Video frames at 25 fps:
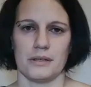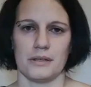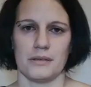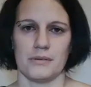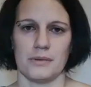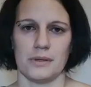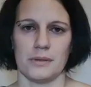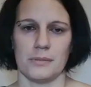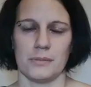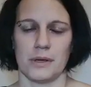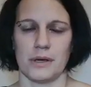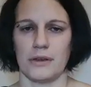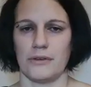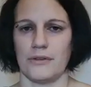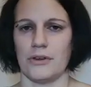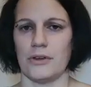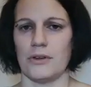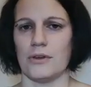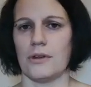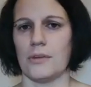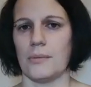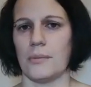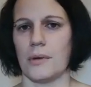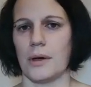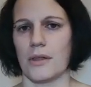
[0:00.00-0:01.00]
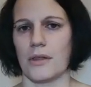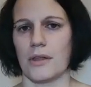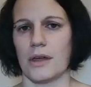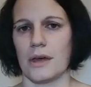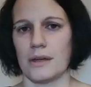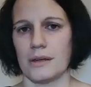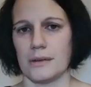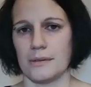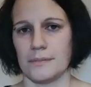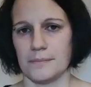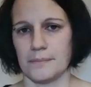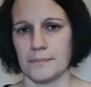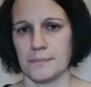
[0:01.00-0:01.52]
You might have heard about that.
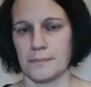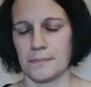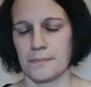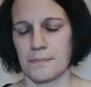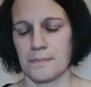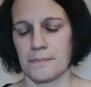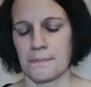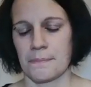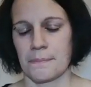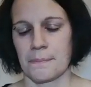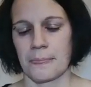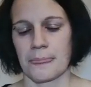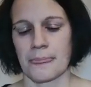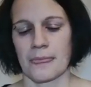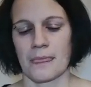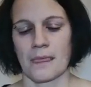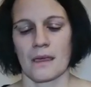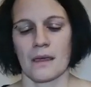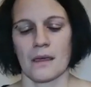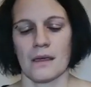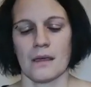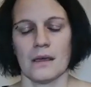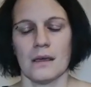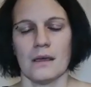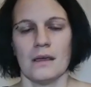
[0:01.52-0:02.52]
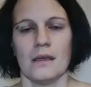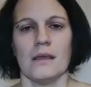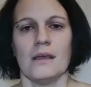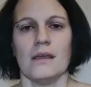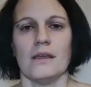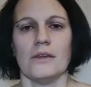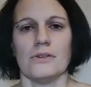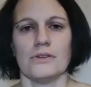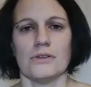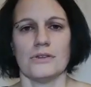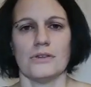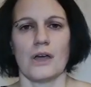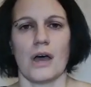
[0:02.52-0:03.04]

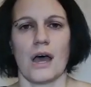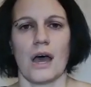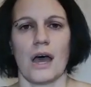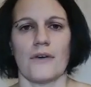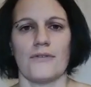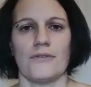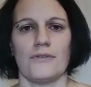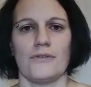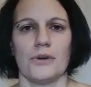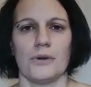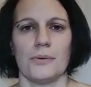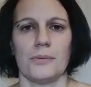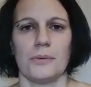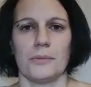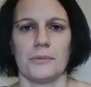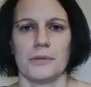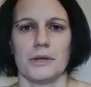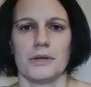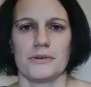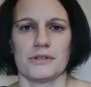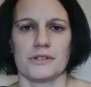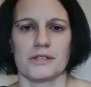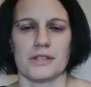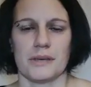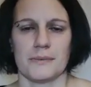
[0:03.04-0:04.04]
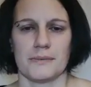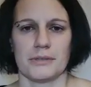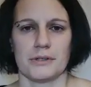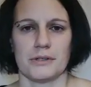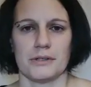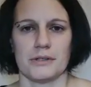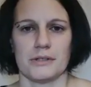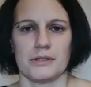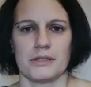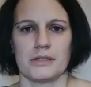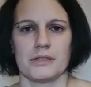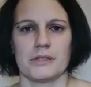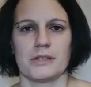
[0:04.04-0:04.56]
So you have dopamine
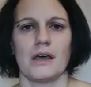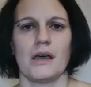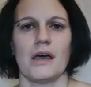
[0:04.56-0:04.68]
receptors,